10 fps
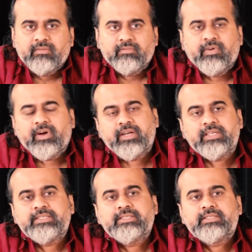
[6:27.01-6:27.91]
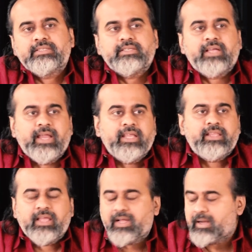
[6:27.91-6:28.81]
Where does
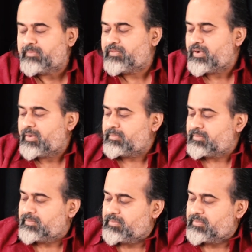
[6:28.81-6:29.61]
anything come from?